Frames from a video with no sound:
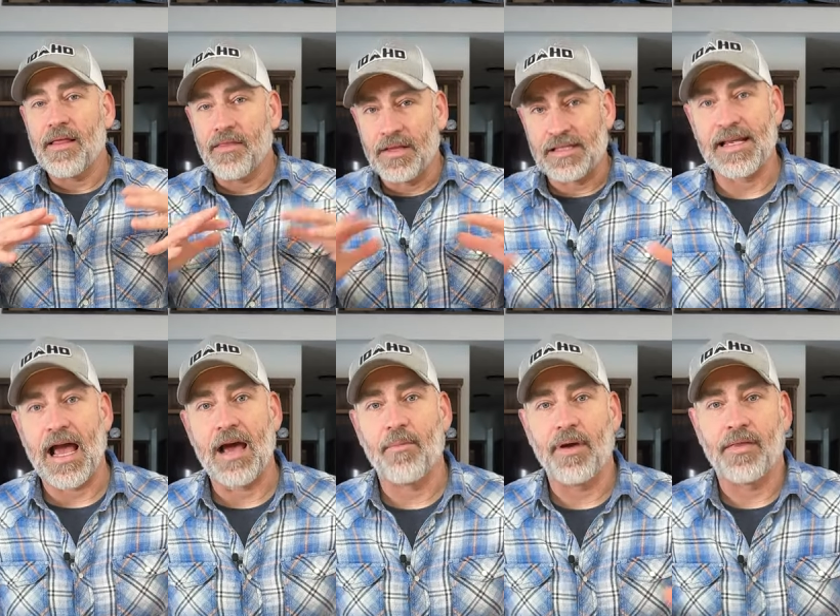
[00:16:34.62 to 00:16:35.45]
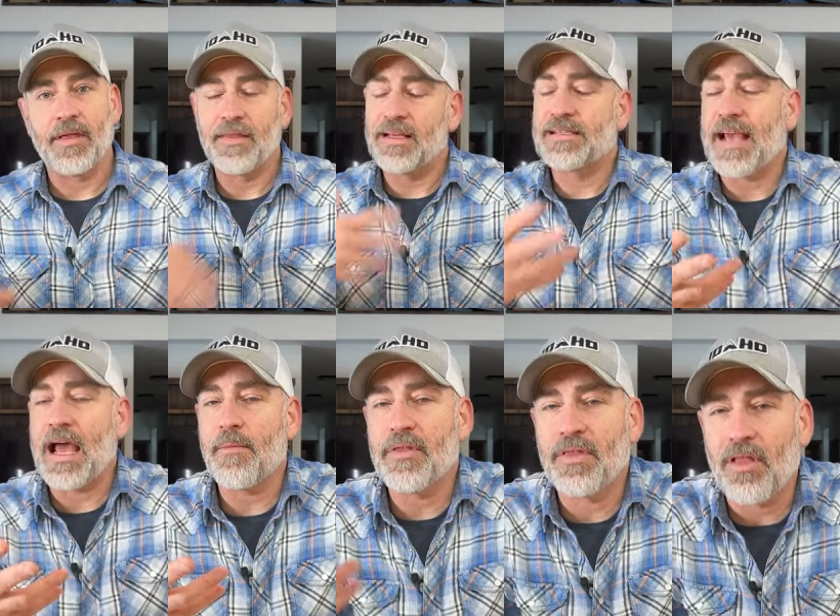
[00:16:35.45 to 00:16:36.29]
the Sabbath? The
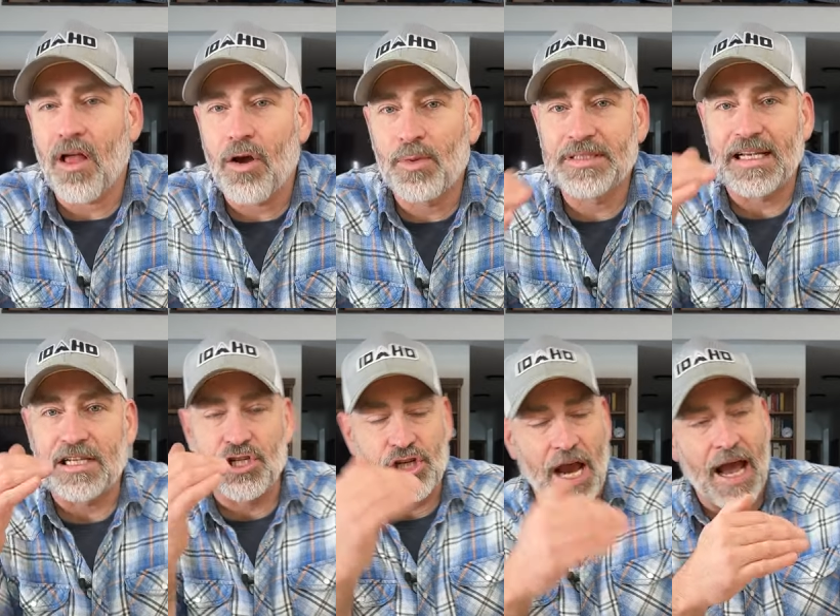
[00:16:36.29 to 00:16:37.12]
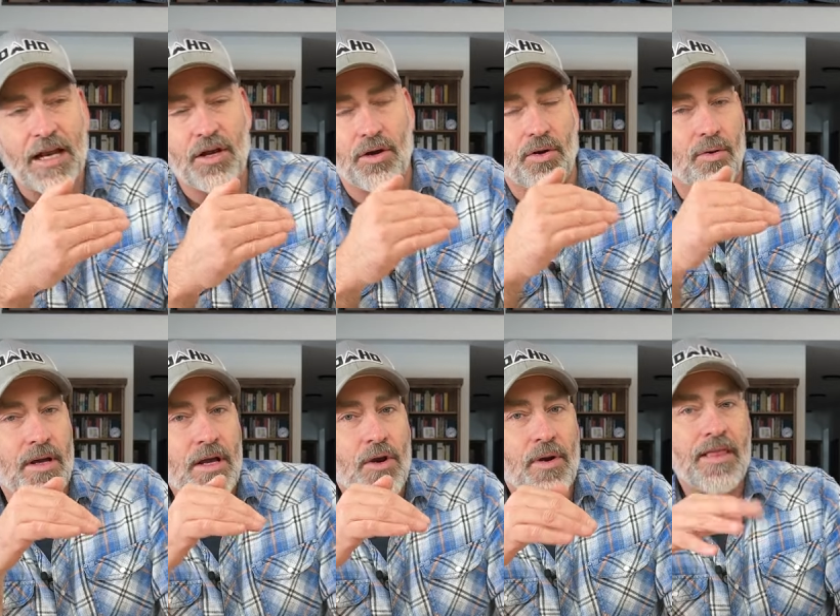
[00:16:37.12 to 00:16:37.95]
Sabbath law was a shadow
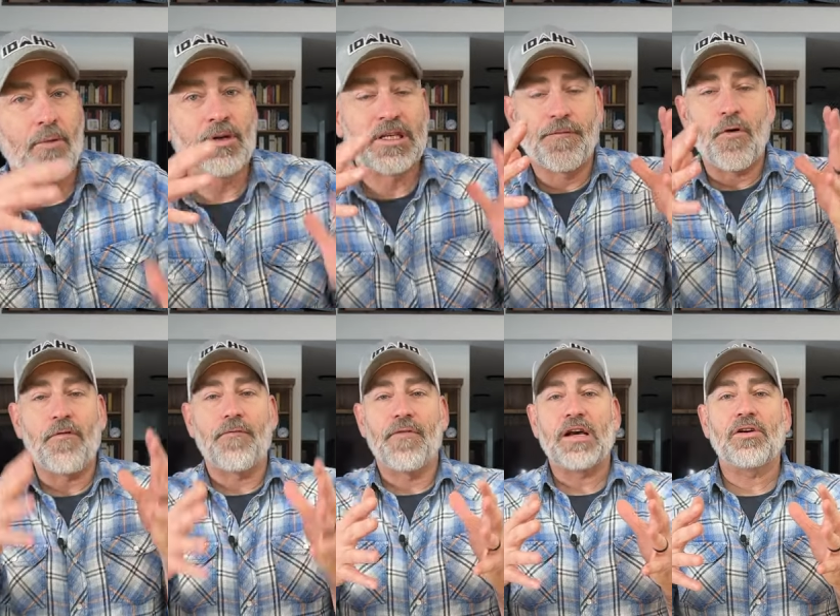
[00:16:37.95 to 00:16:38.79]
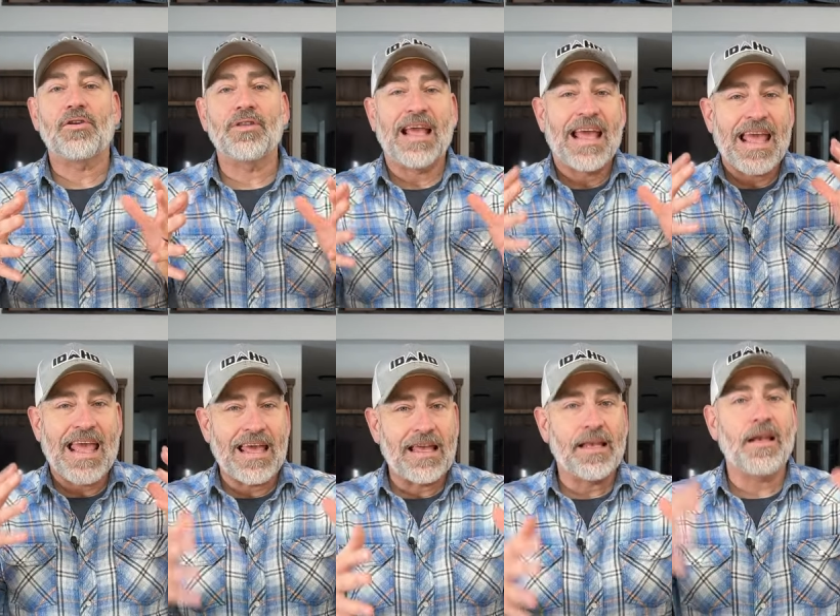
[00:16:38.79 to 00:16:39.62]
that was fulfilled
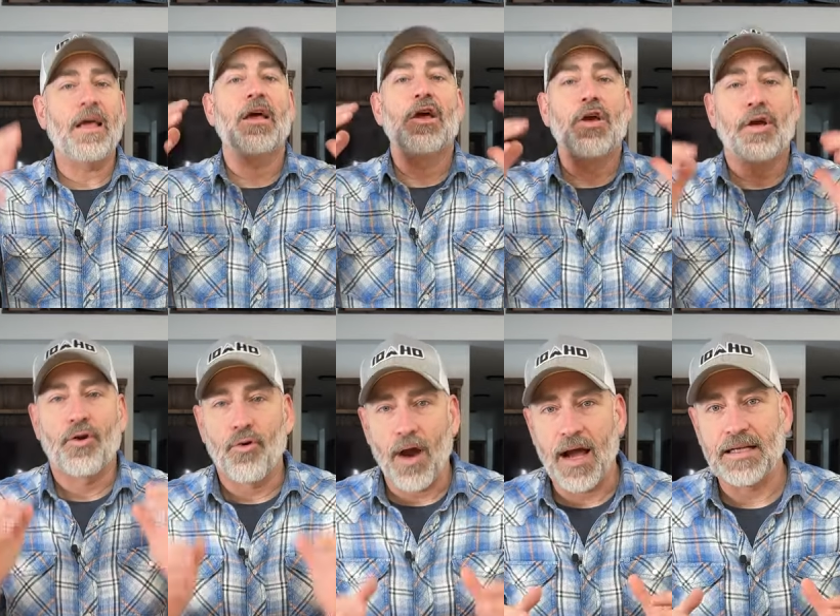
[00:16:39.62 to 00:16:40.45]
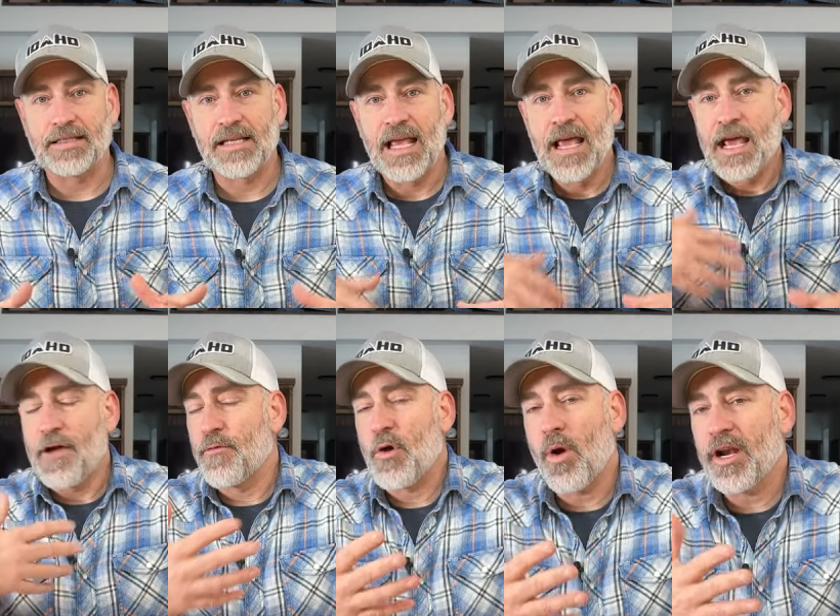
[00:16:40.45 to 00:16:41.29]
in Christ. If
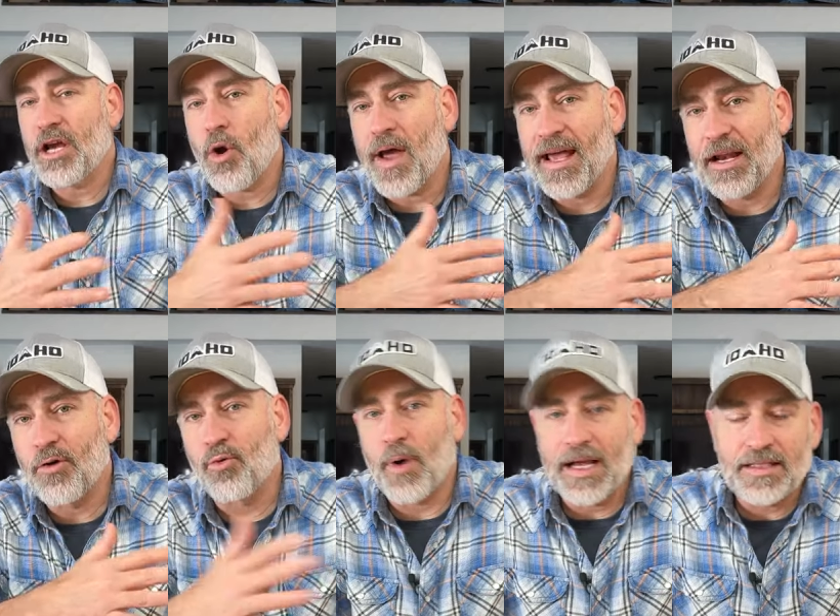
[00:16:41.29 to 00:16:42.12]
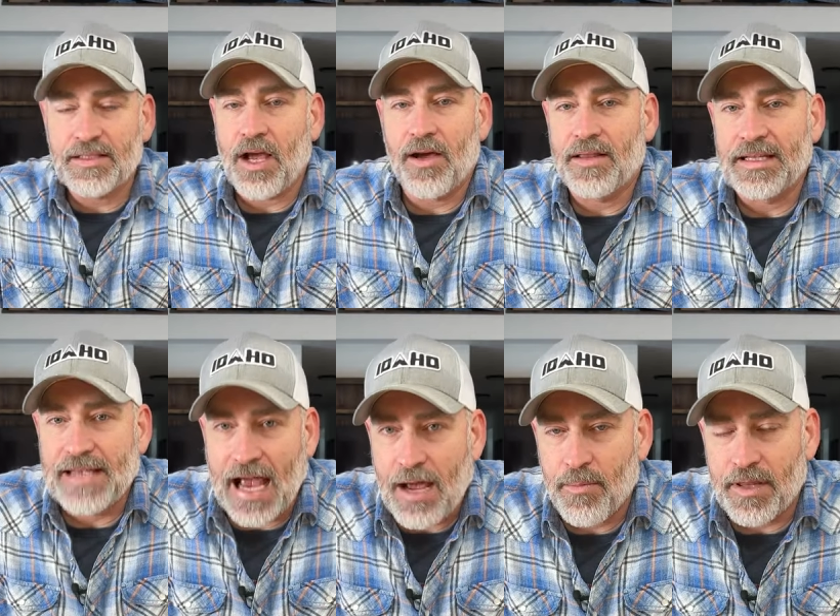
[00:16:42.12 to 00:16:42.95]
we want to go ahead and rest on the
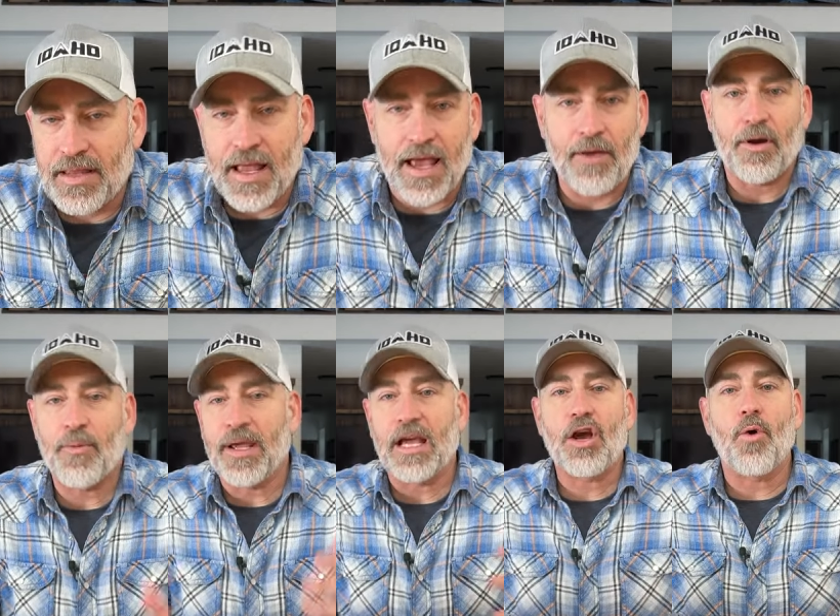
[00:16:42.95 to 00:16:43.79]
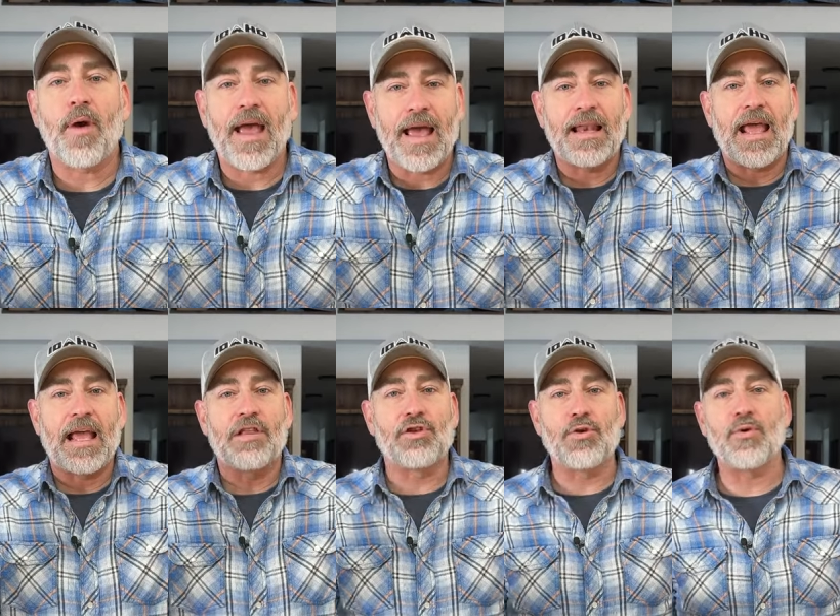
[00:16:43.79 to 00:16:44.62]
Sabbath day, right, we can go ahead
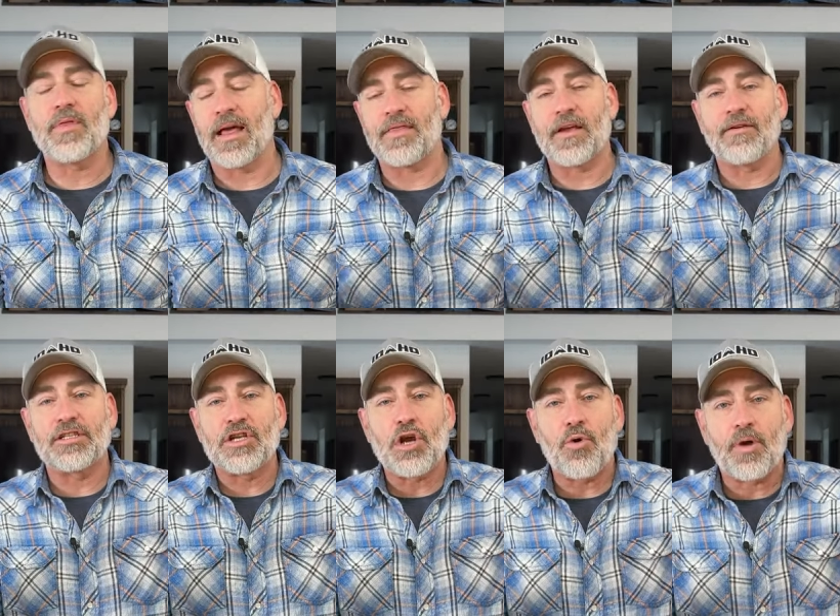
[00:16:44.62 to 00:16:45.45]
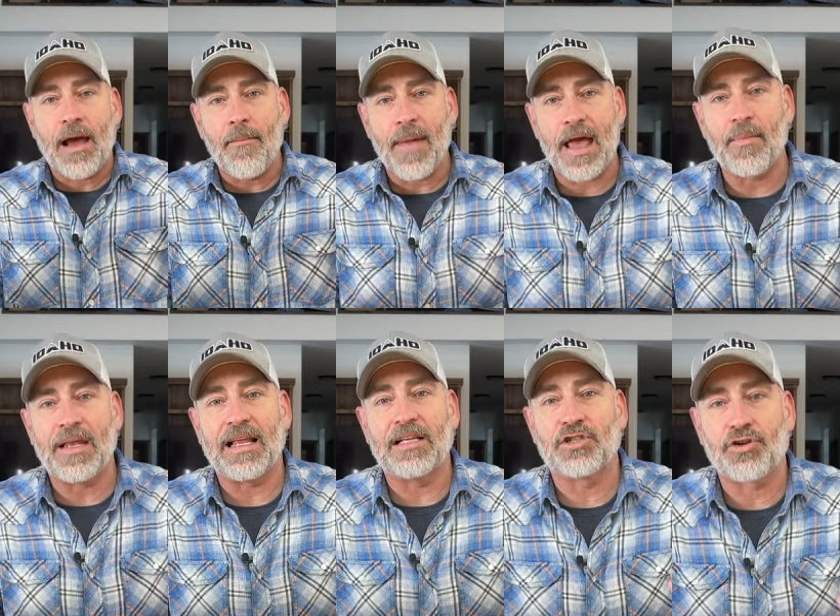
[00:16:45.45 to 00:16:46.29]
and do that. There is no
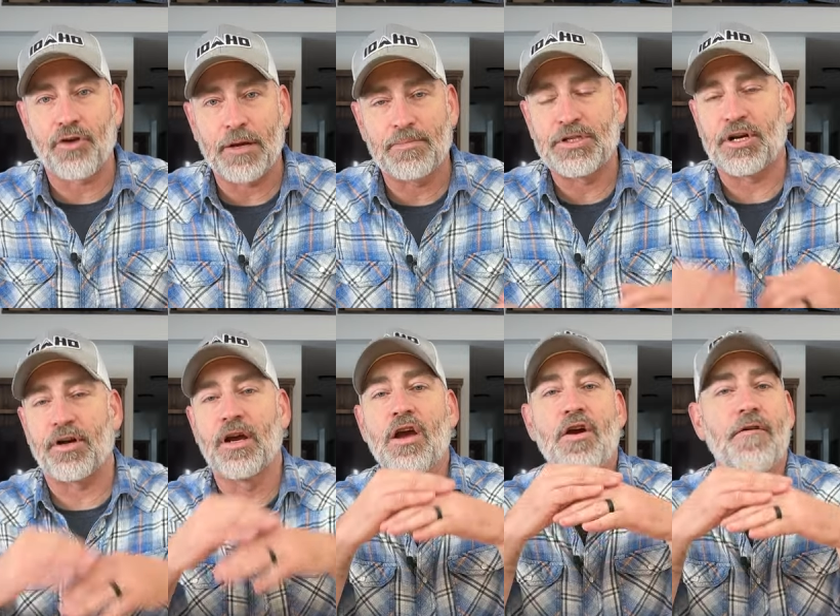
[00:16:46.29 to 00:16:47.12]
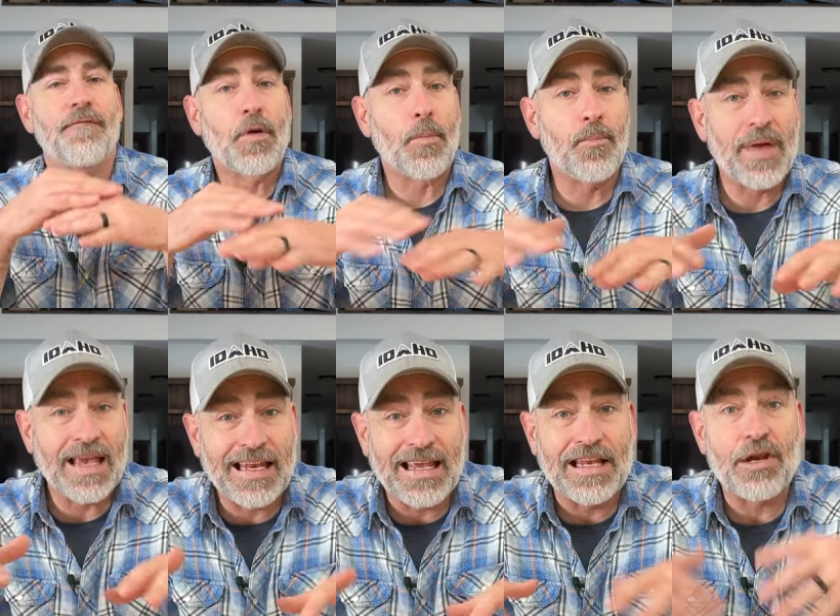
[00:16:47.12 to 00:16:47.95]
commandment in Scripture
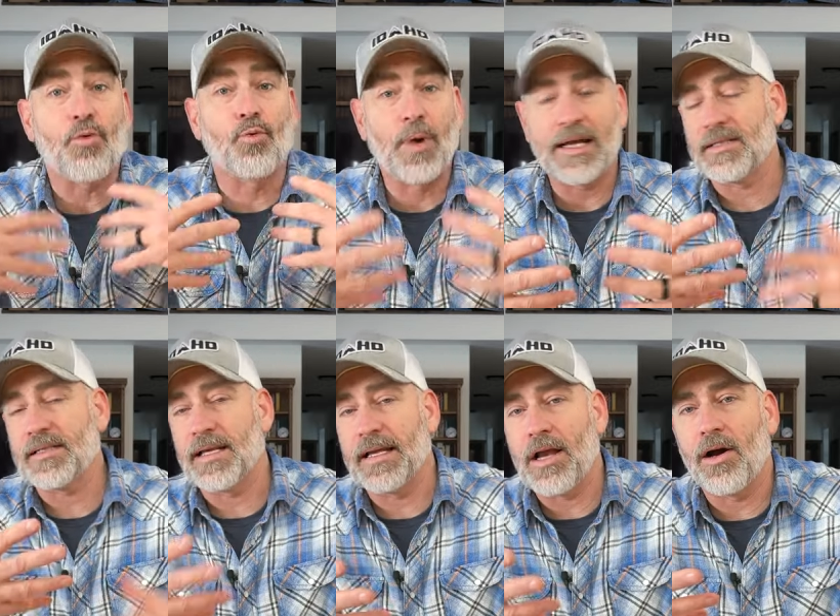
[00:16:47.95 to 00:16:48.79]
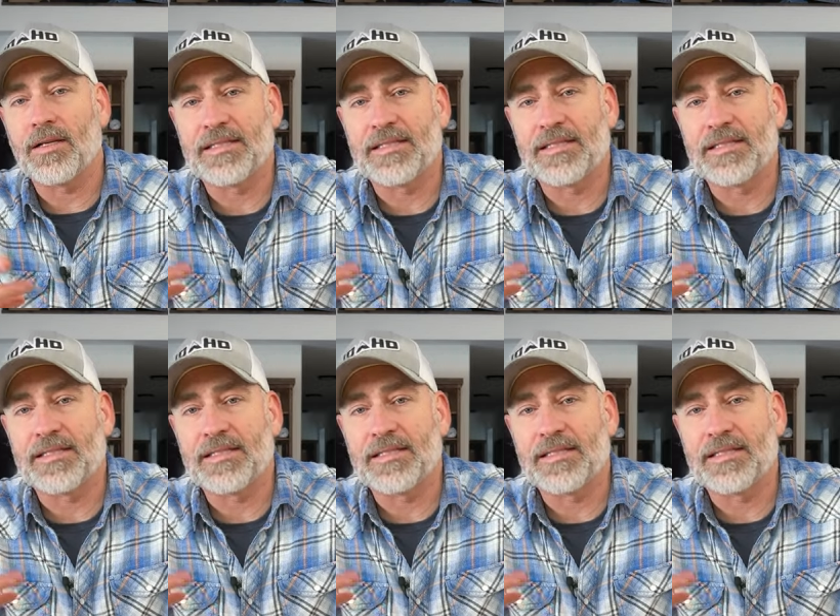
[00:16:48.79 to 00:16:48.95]
forbidding resting on